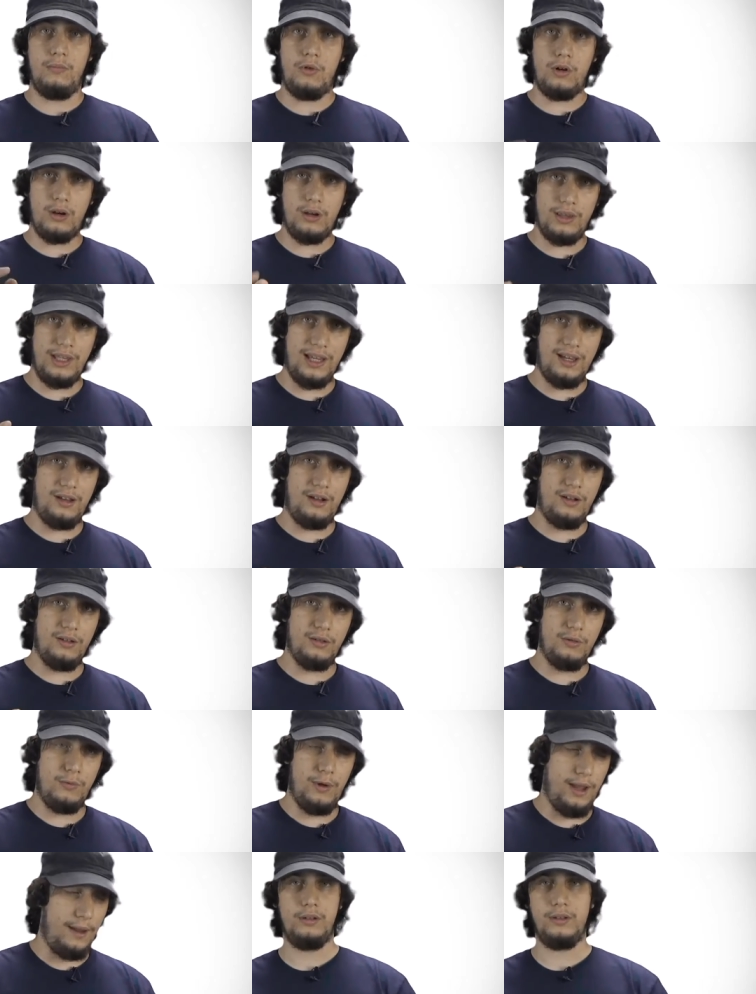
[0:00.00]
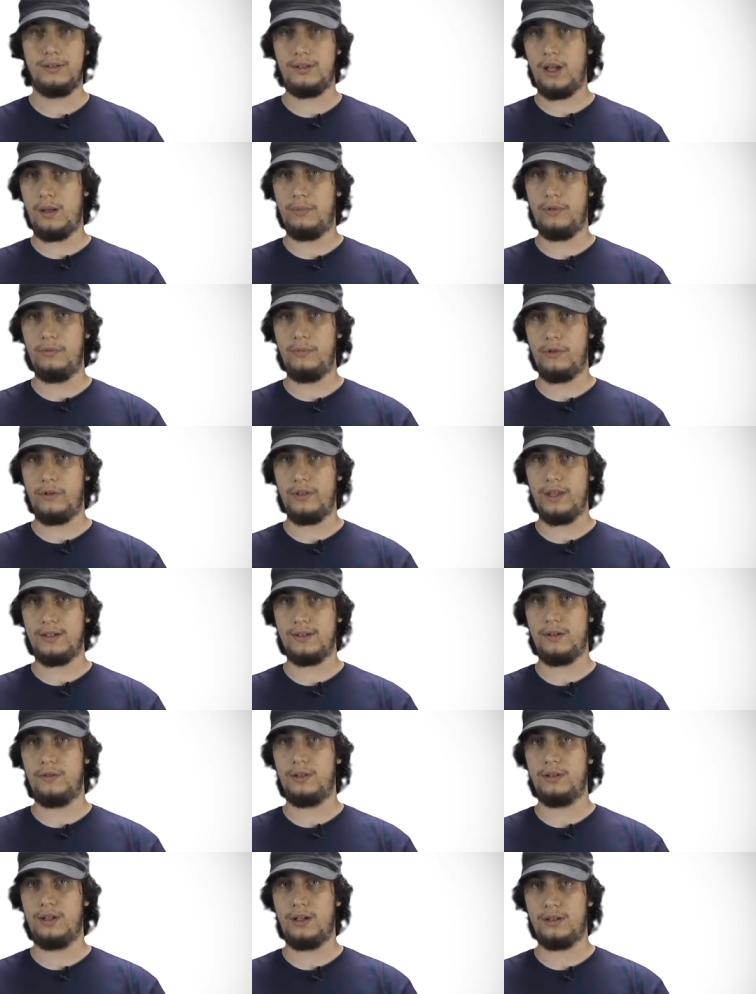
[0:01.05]
more on that on the way. There's a couple more things I
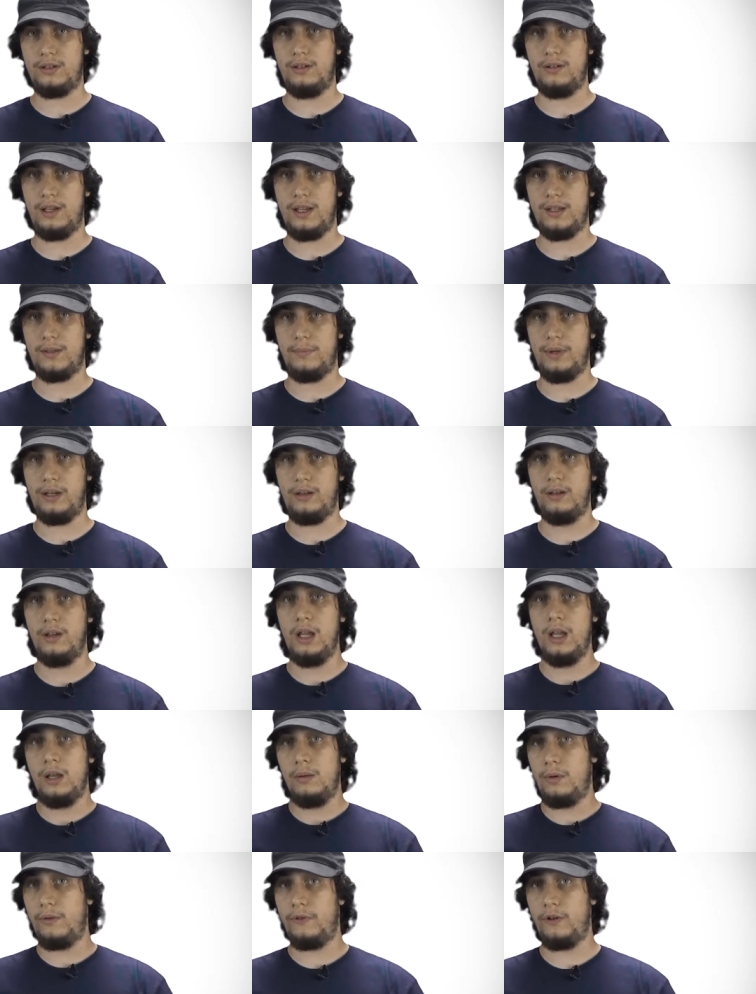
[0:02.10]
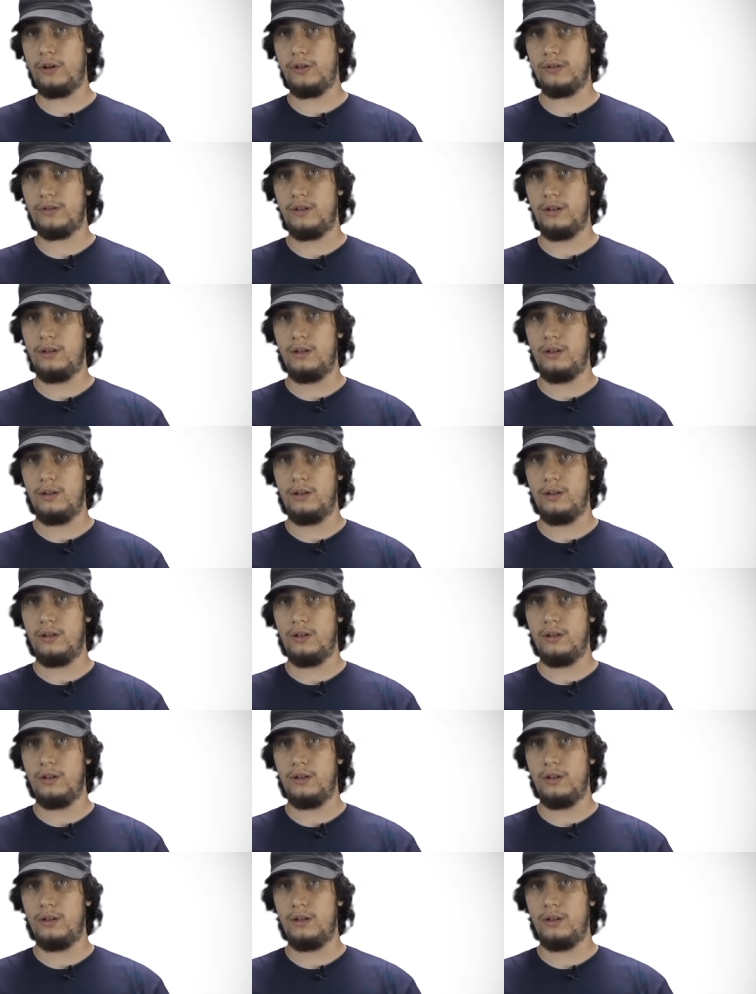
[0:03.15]
want to talk to you guys about, but first,